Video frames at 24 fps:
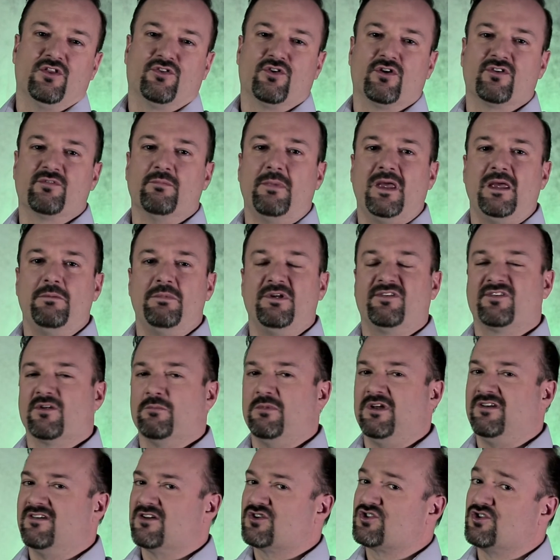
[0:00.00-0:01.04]
There's maybe
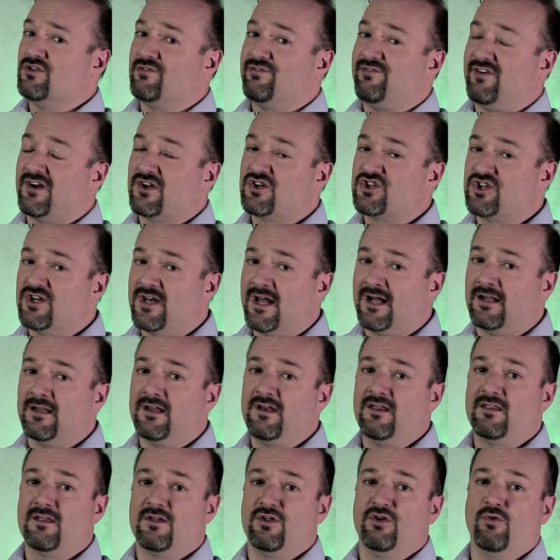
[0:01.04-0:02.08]
some additional
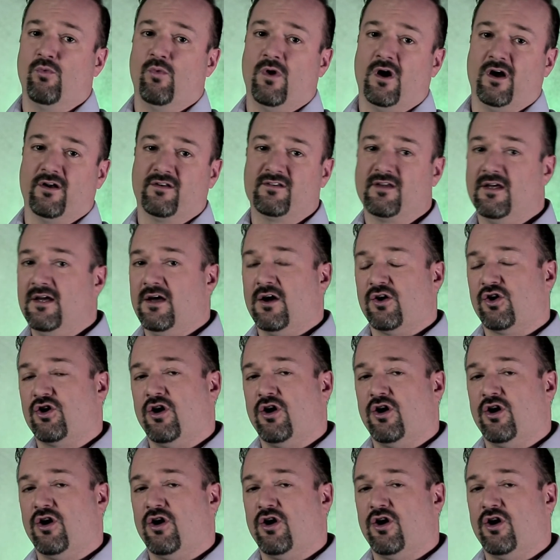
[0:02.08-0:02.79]
functionality that you want.